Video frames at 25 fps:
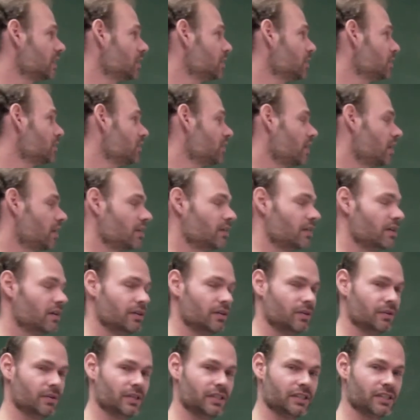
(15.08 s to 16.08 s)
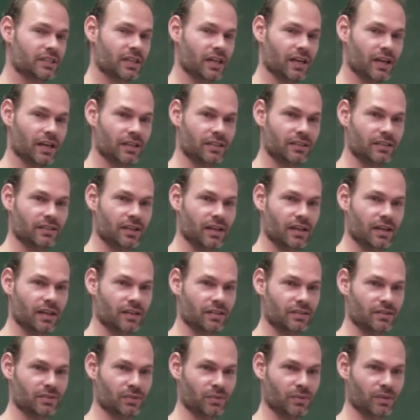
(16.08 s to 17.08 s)
we followed our quick scan,
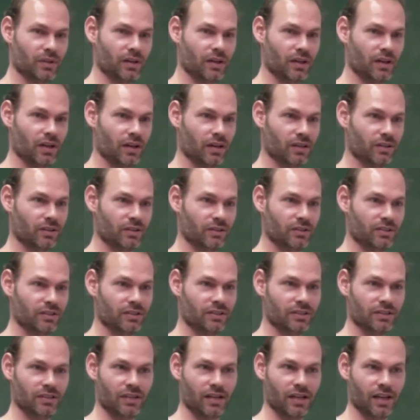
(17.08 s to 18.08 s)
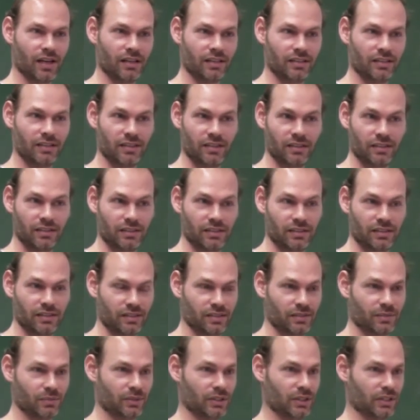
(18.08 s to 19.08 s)
and we looked at their
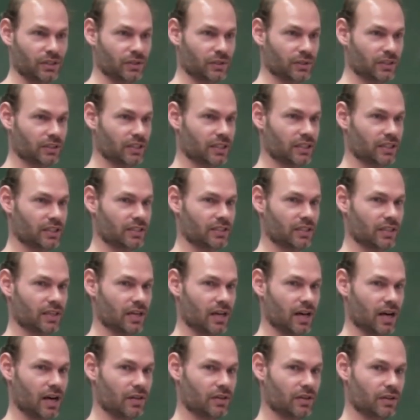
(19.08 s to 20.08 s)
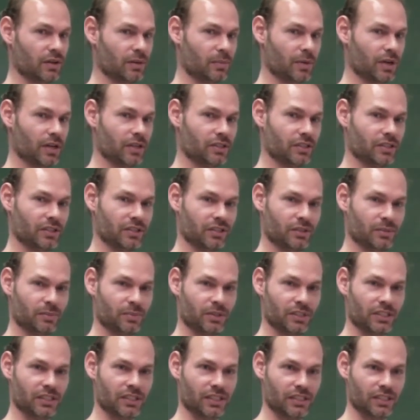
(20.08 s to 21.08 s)
lightings, we looked at how they're managing their
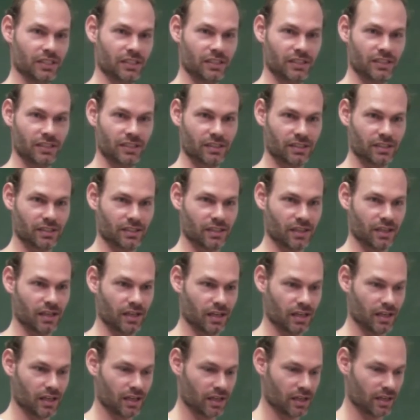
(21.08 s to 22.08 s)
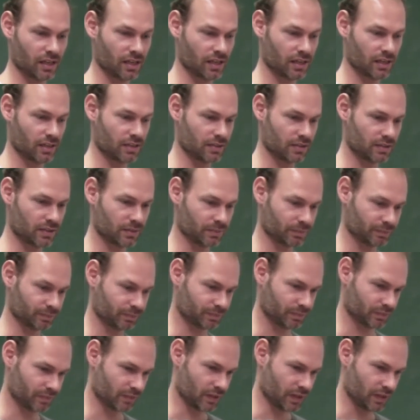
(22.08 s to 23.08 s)
PCs, and
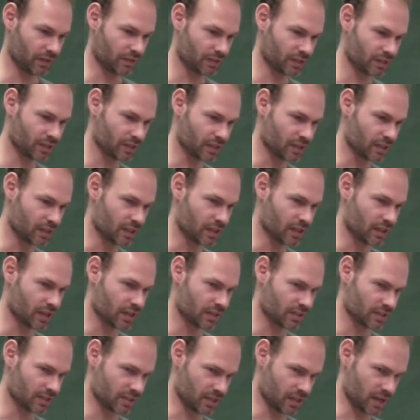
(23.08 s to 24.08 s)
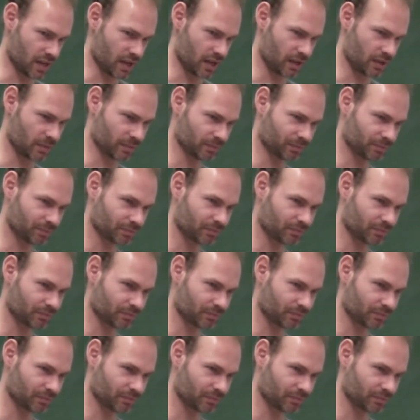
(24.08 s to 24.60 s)
even in the STA,